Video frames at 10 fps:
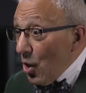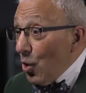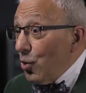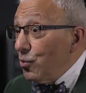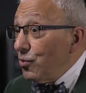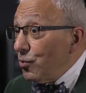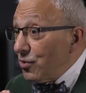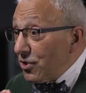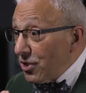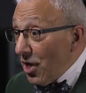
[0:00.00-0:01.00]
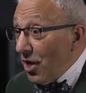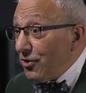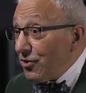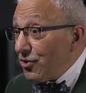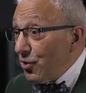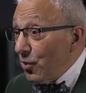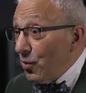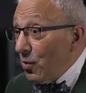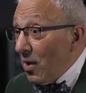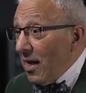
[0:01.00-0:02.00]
who you turn to